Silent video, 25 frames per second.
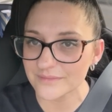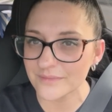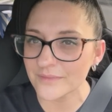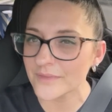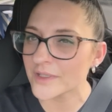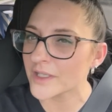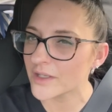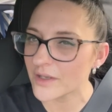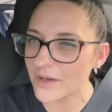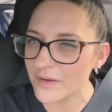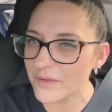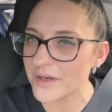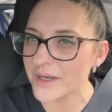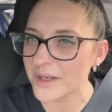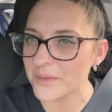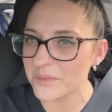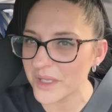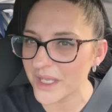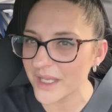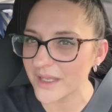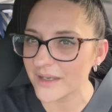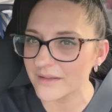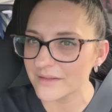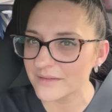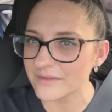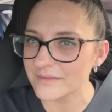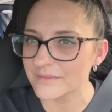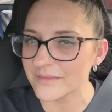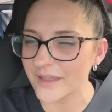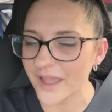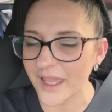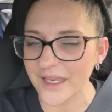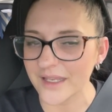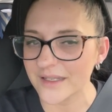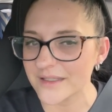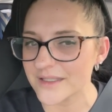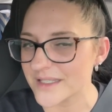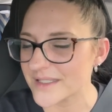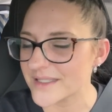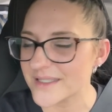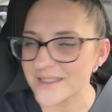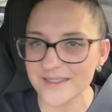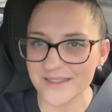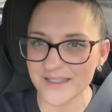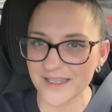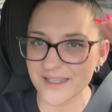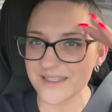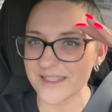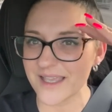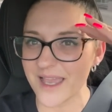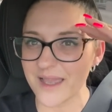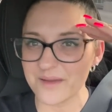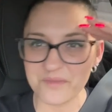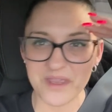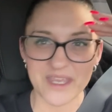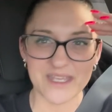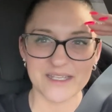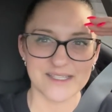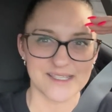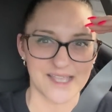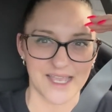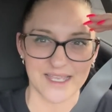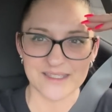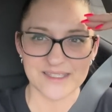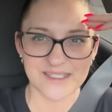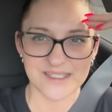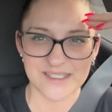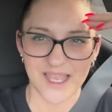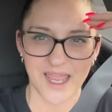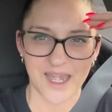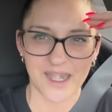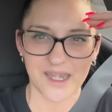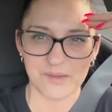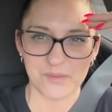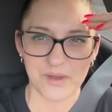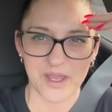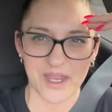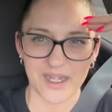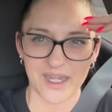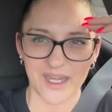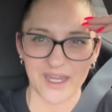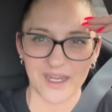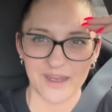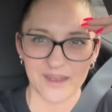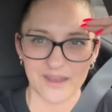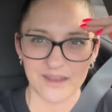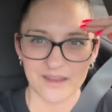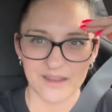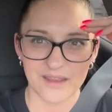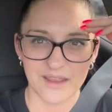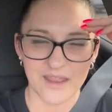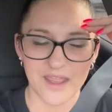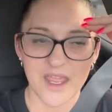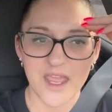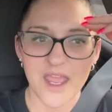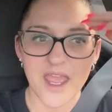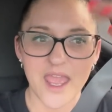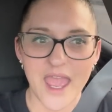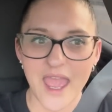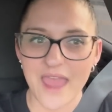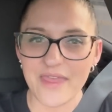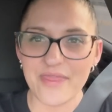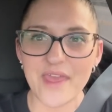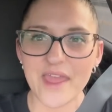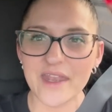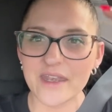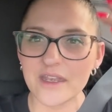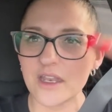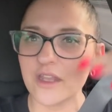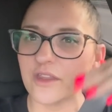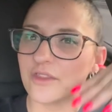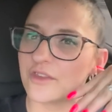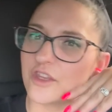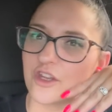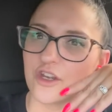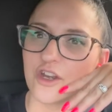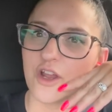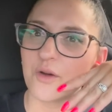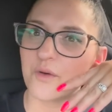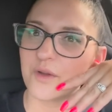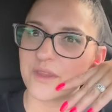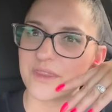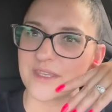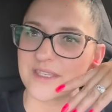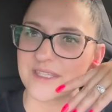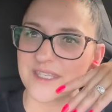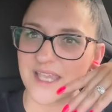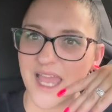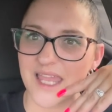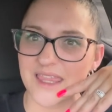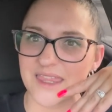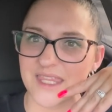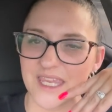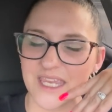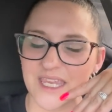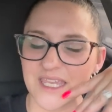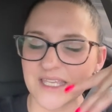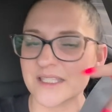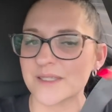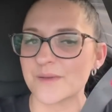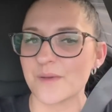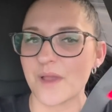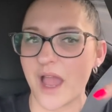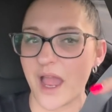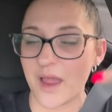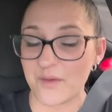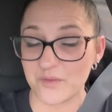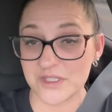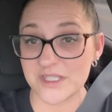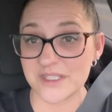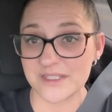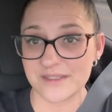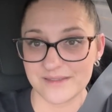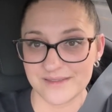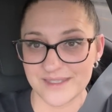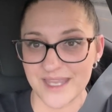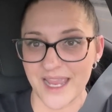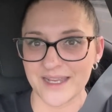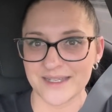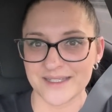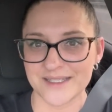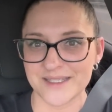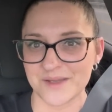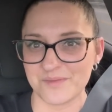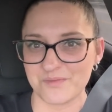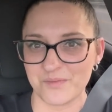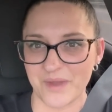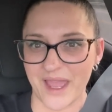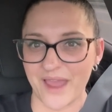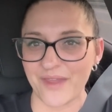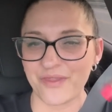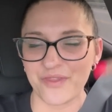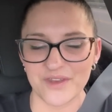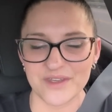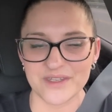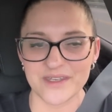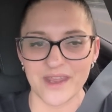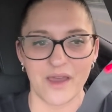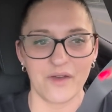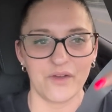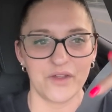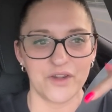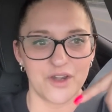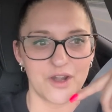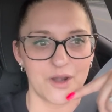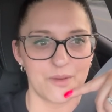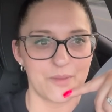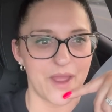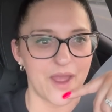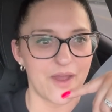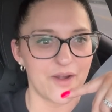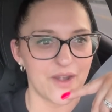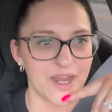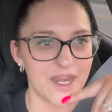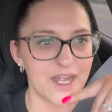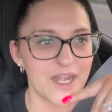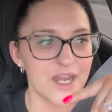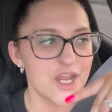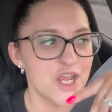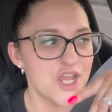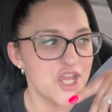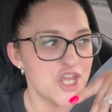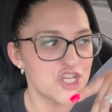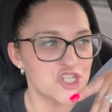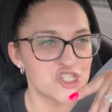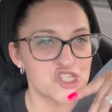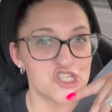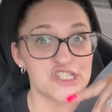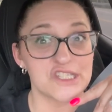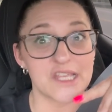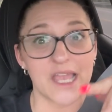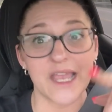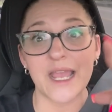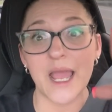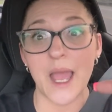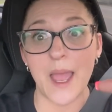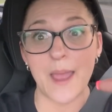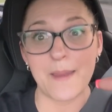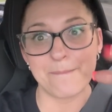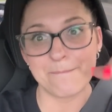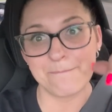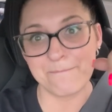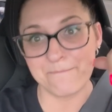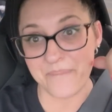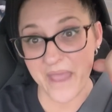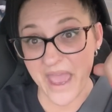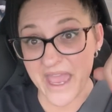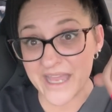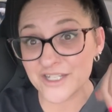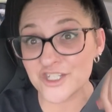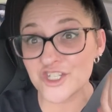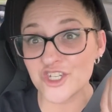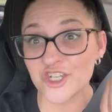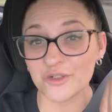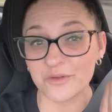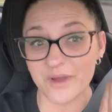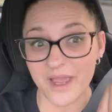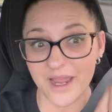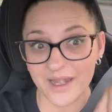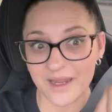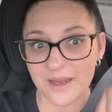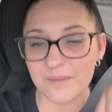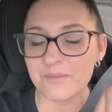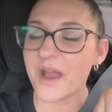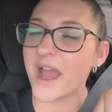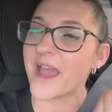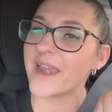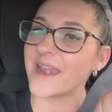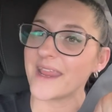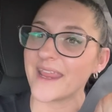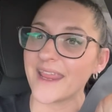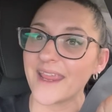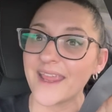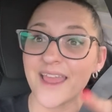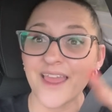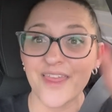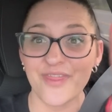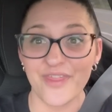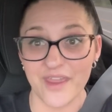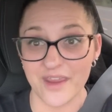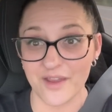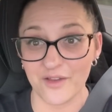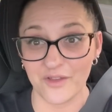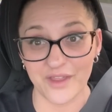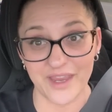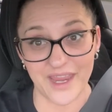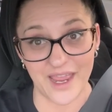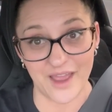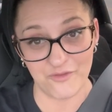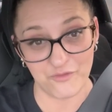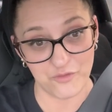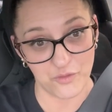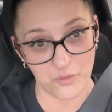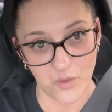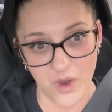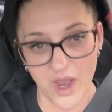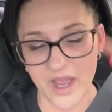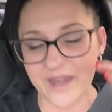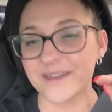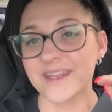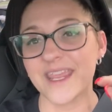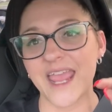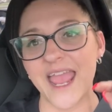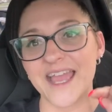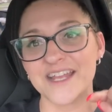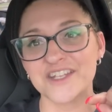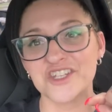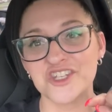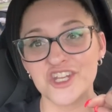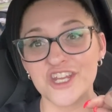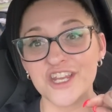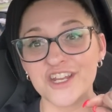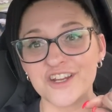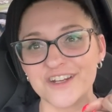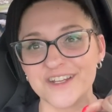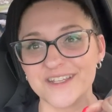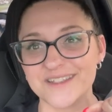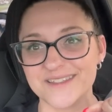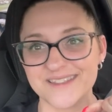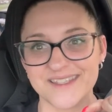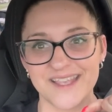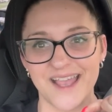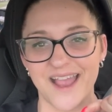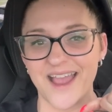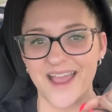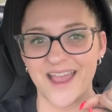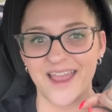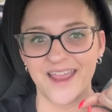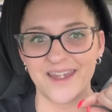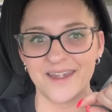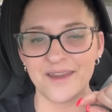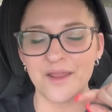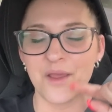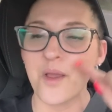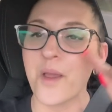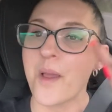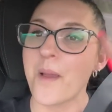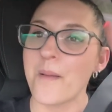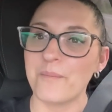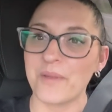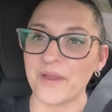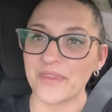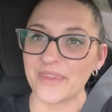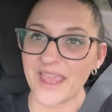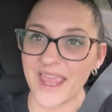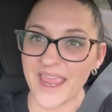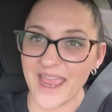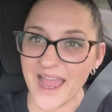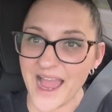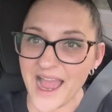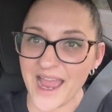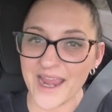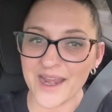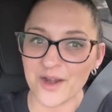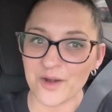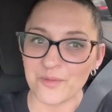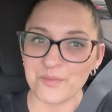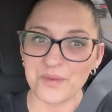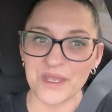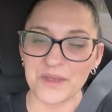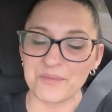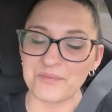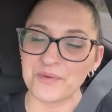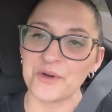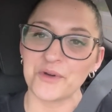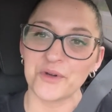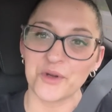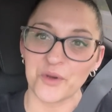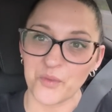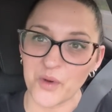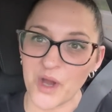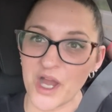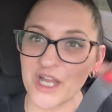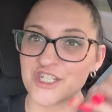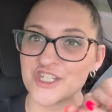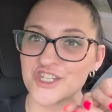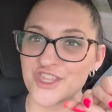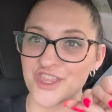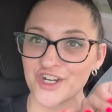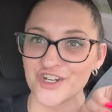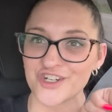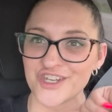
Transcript: You know what I mean? Like, does does that make sense to anybody? And then, you know what the sad thing is? I was texting Beth and telling her about it. She's like, I bet you any money they only have one cashier inside, but they hire people to watch their